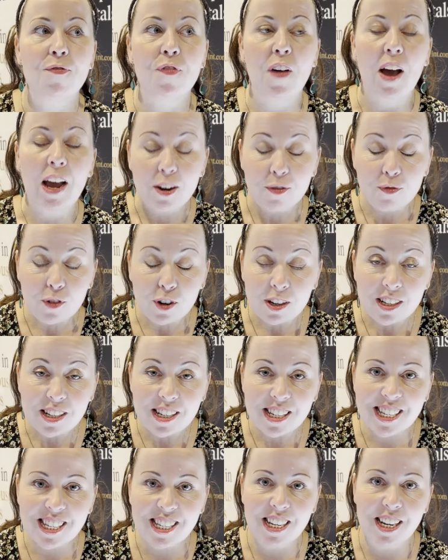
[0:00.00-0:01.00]

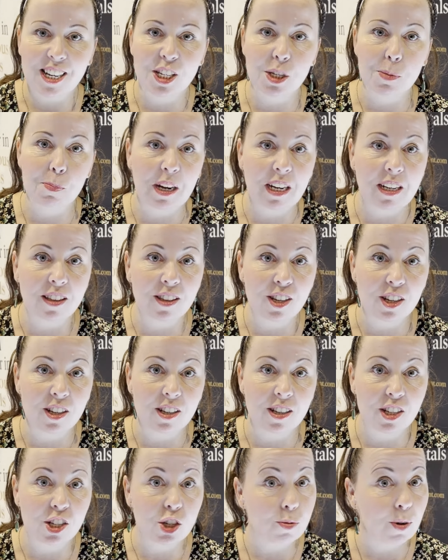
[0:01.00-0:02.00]
favourites has been
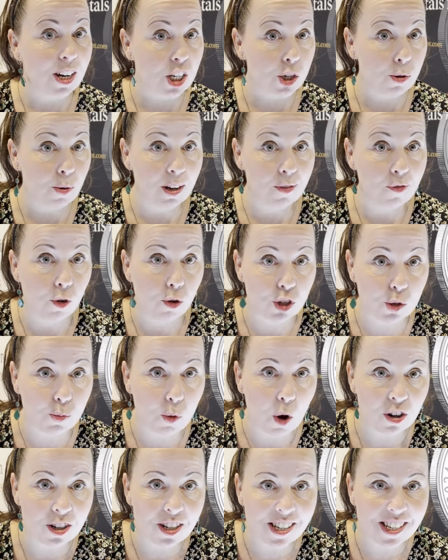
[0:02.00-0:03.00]
the 2024
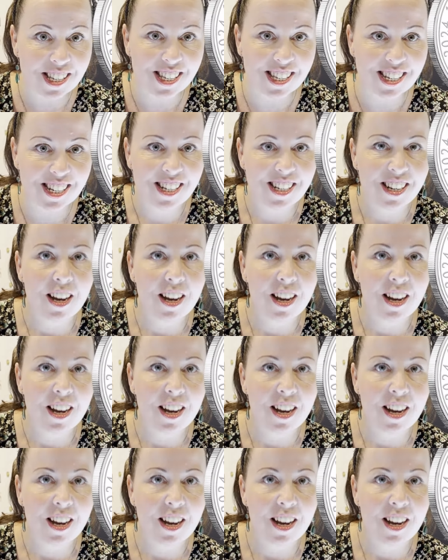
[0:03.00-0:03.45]
Swans.